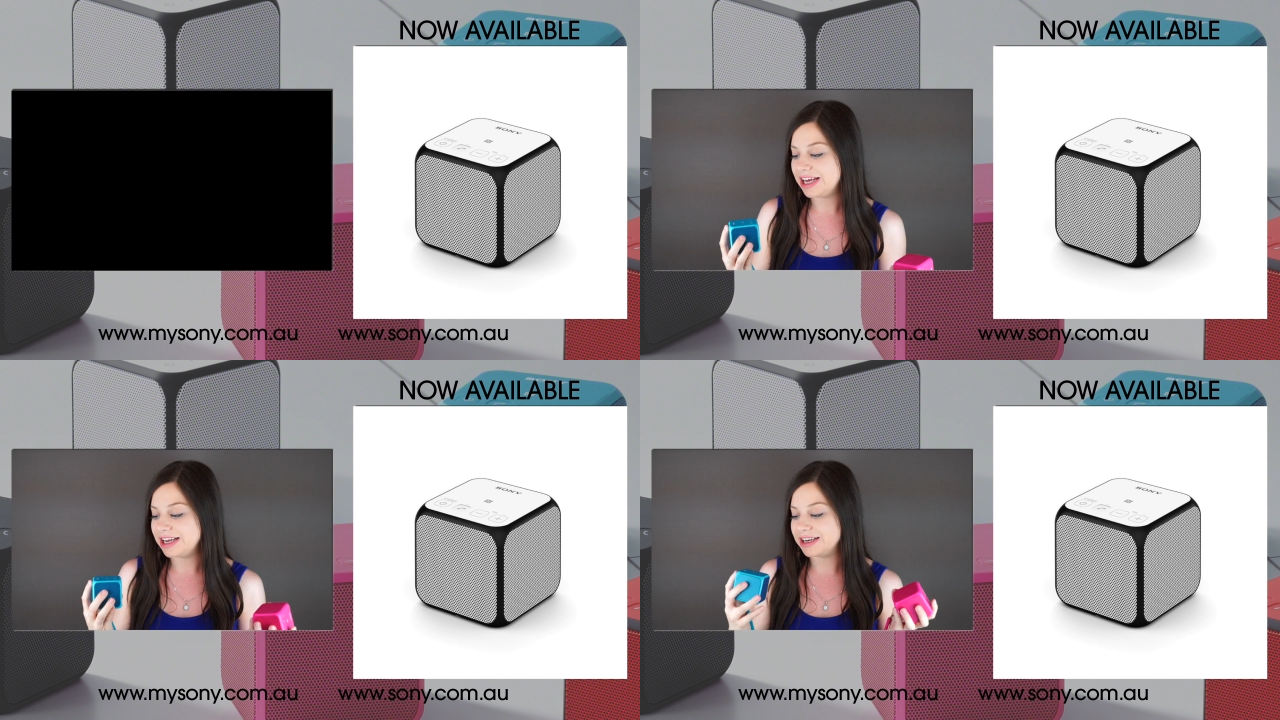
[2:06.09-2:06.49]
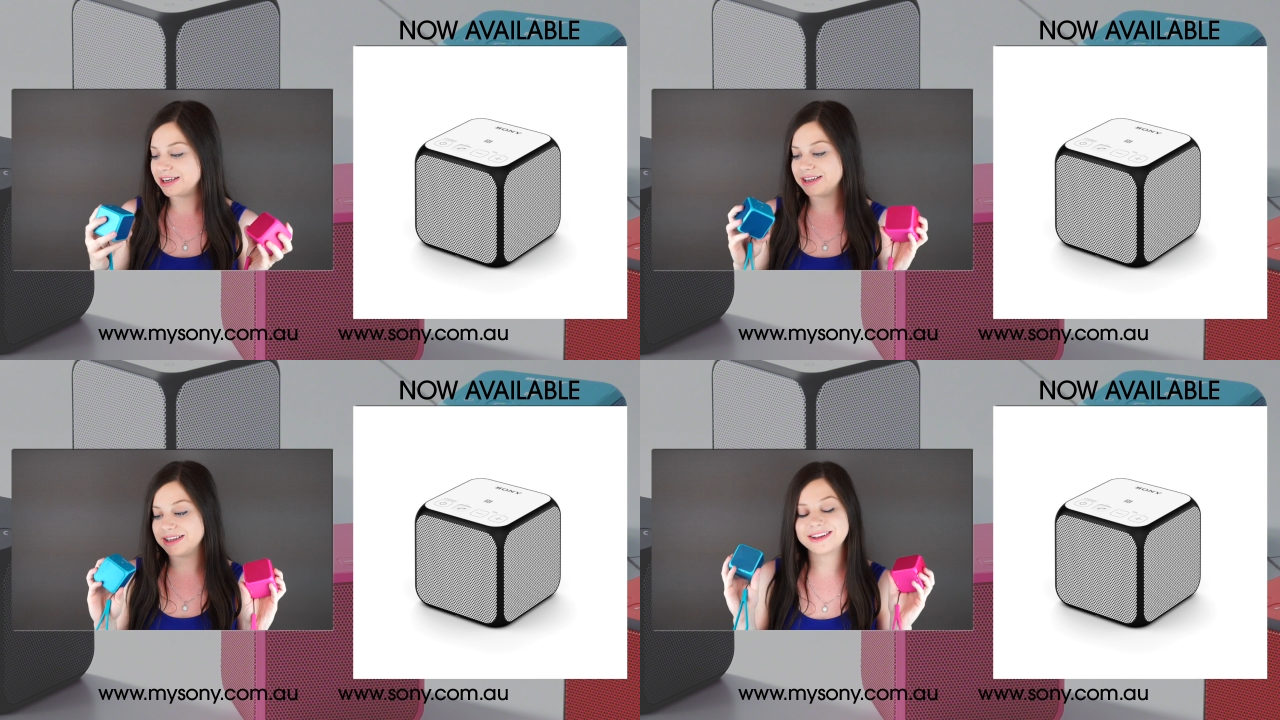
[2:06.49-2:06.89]

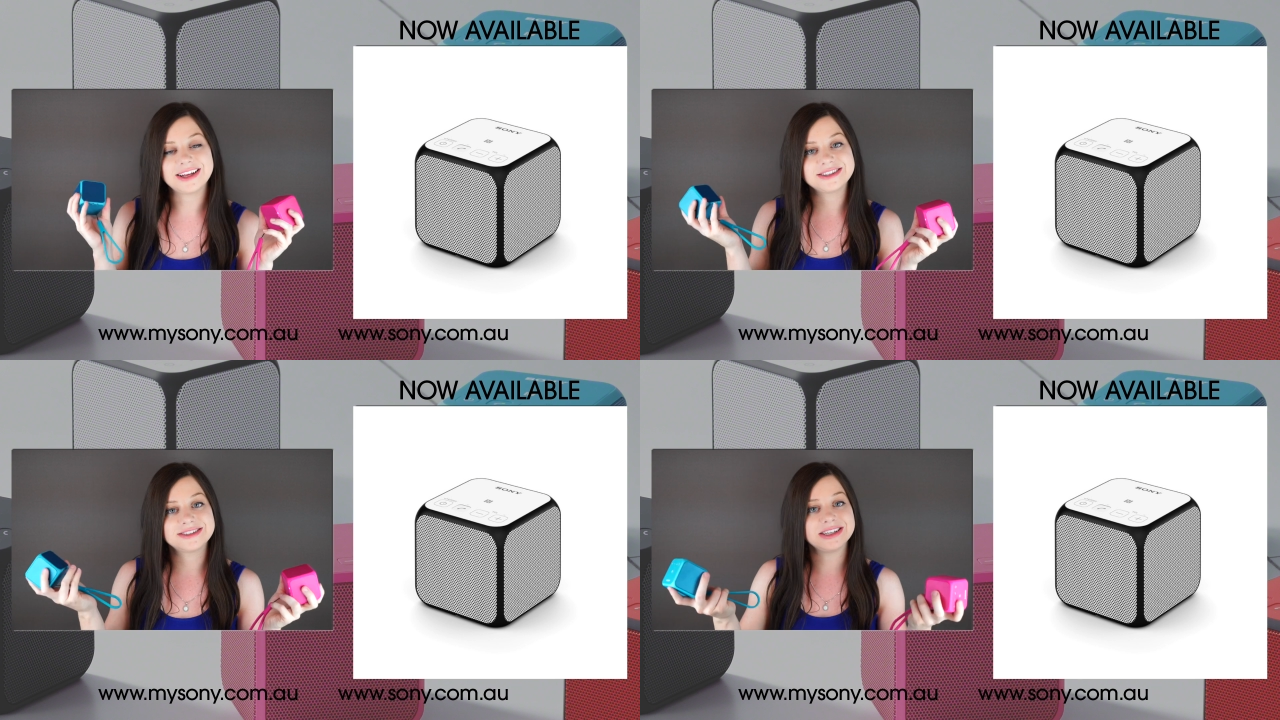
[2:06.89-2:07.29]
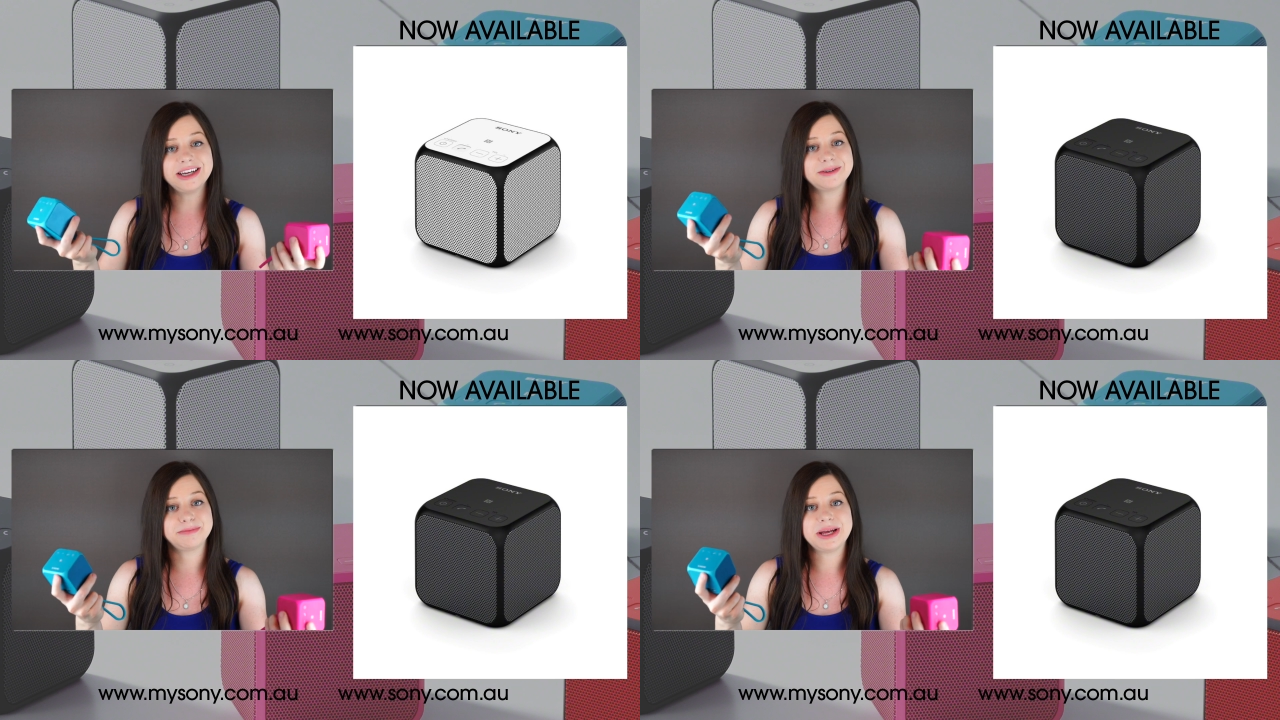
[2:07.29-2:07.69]
And that's
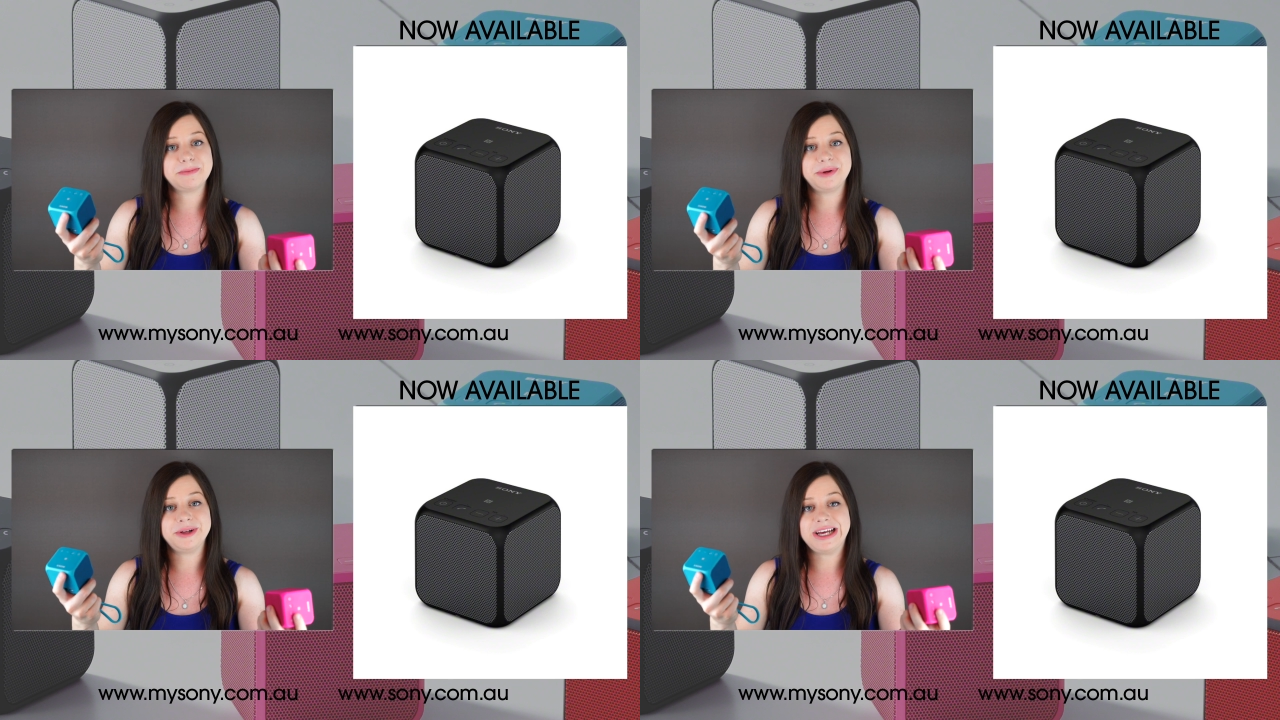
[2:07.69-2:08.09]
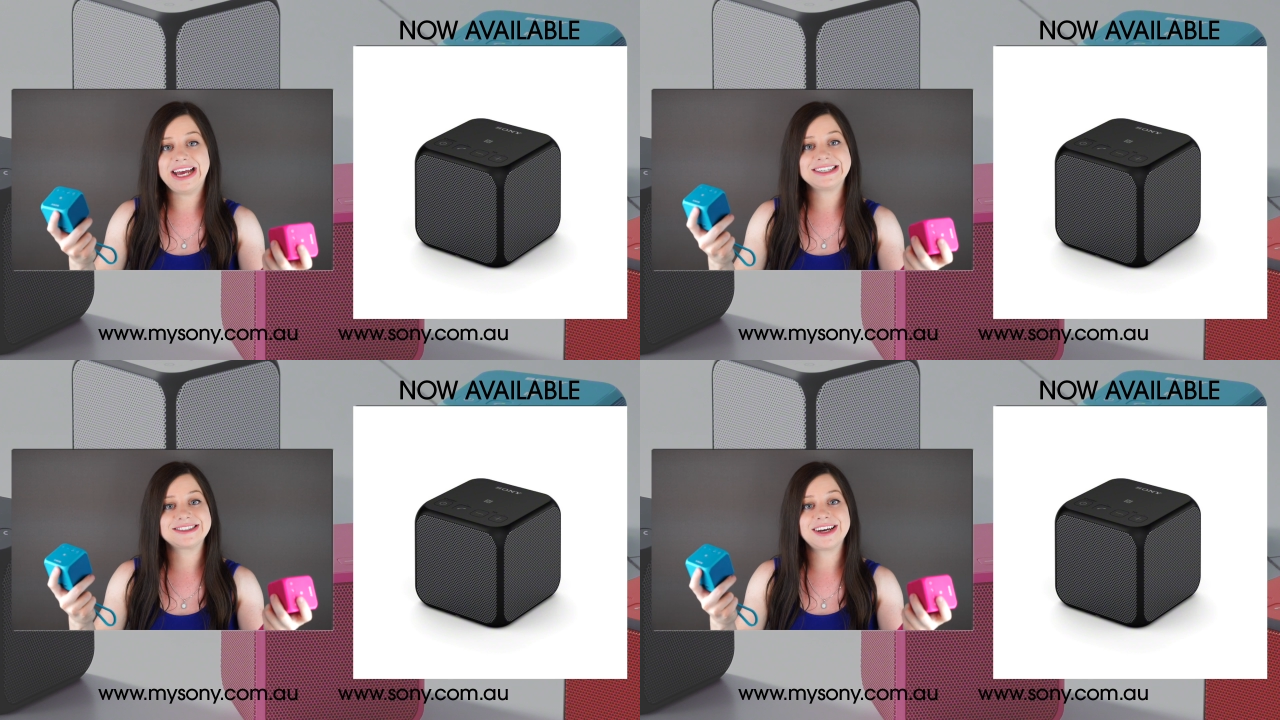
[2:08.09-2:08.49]
it, people.
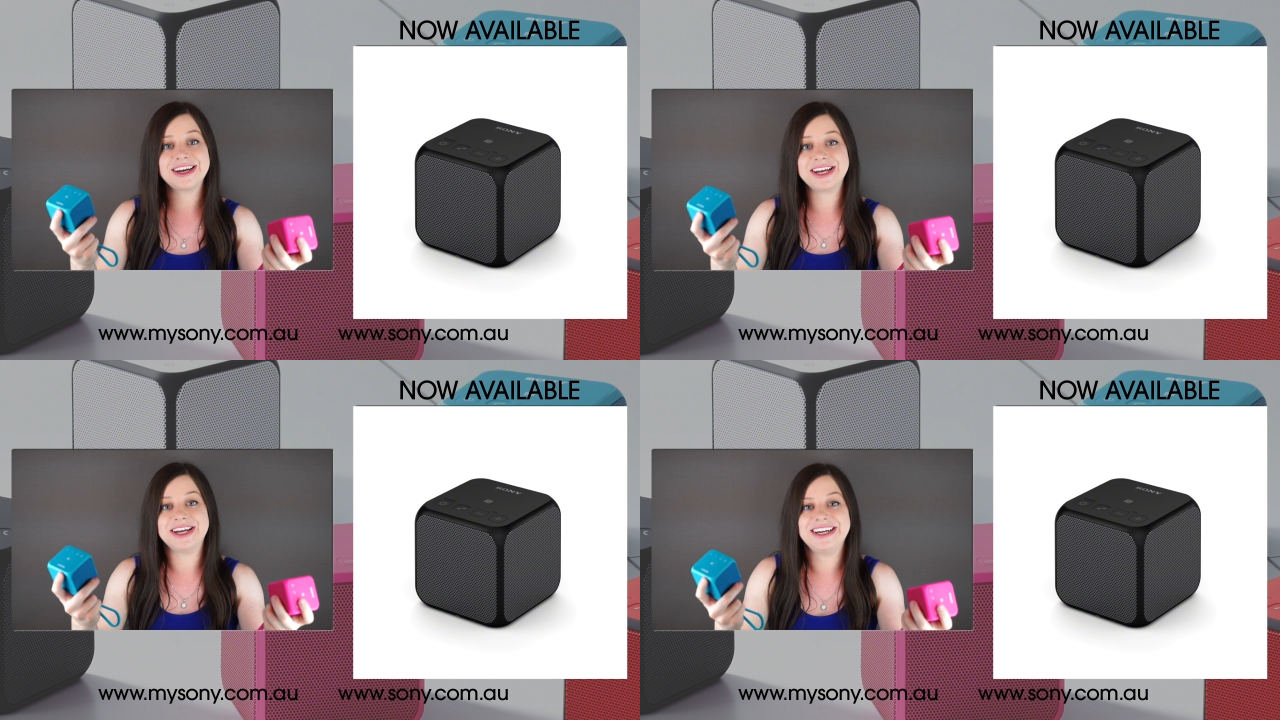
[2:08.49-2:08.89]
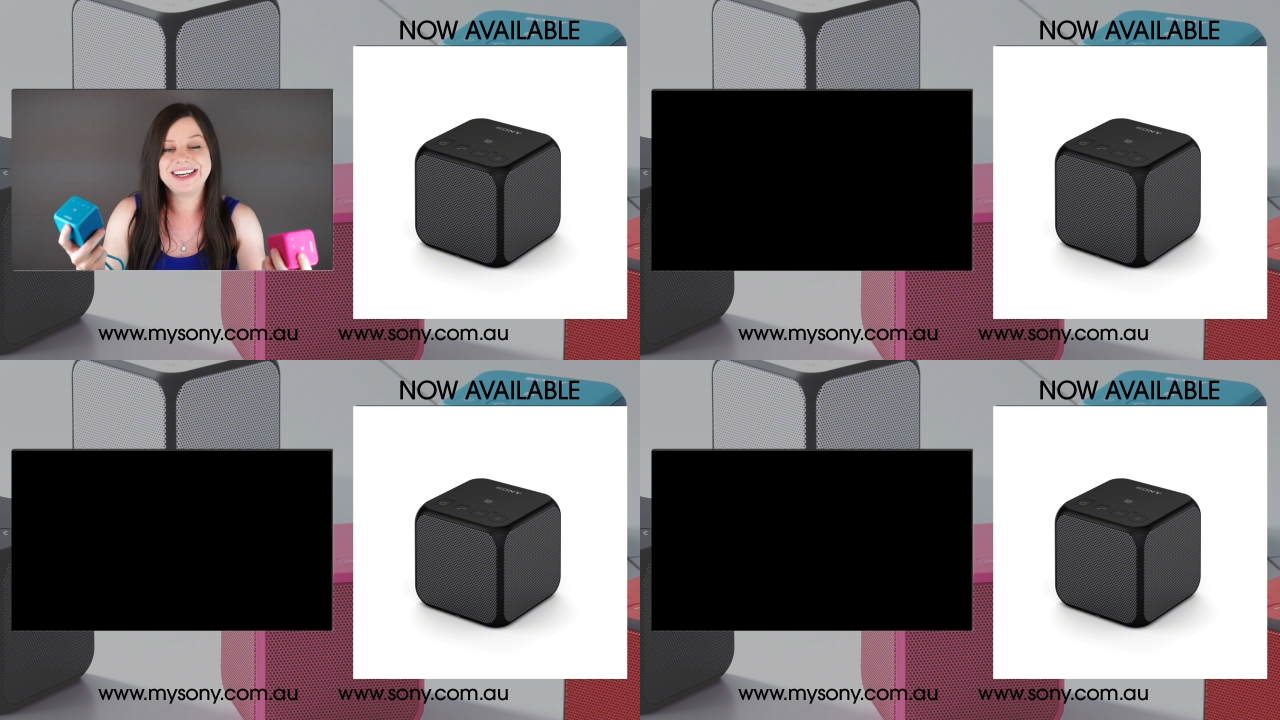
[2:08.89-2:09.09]
SI.